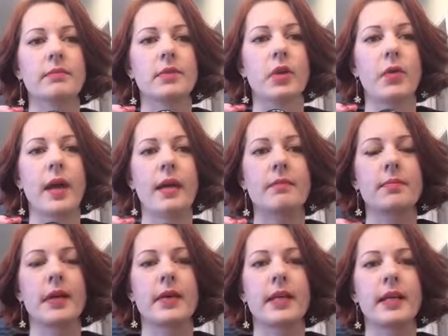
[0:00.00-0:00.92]

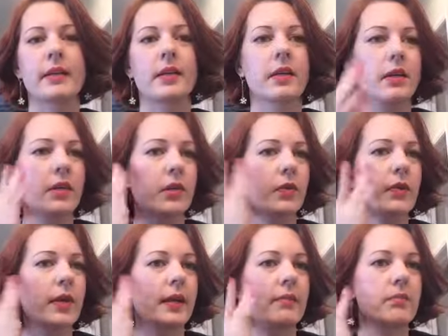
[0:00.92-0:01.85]
cranberry
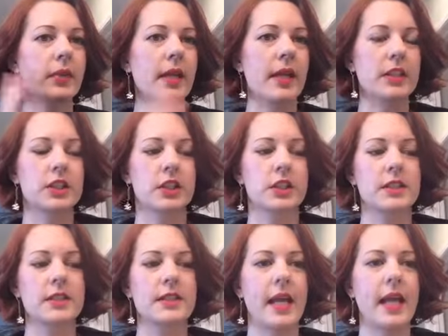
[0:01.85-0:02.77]
cream
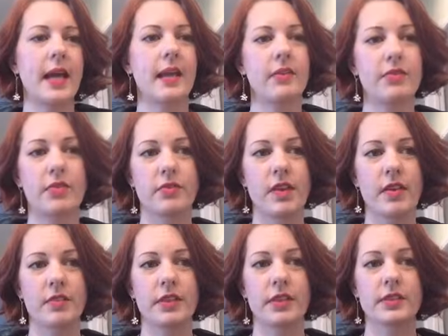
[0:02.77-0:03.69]
blushers, and if you've
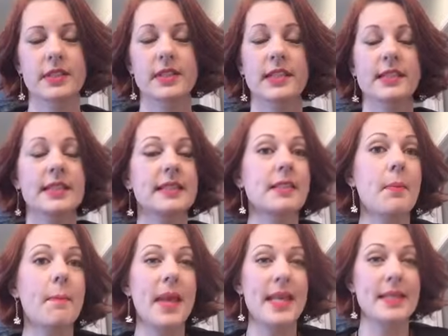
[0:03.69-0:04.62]
never used this, it's
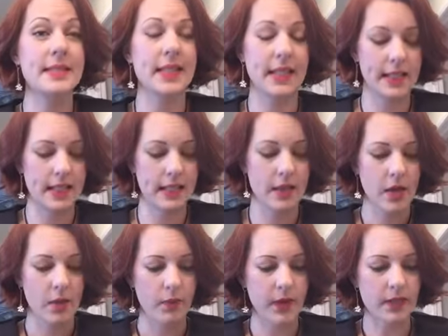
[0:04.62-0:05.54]
amazing.
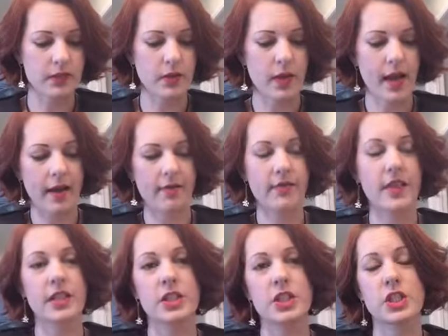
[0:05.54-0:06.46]
We also have
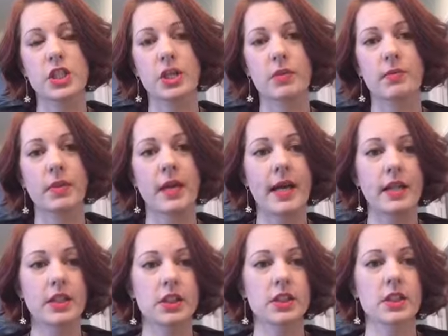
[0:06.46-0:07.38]
the sheer
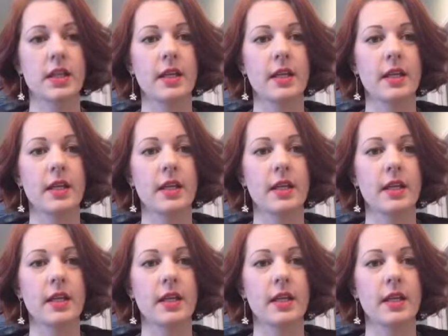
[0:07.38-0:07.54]
blush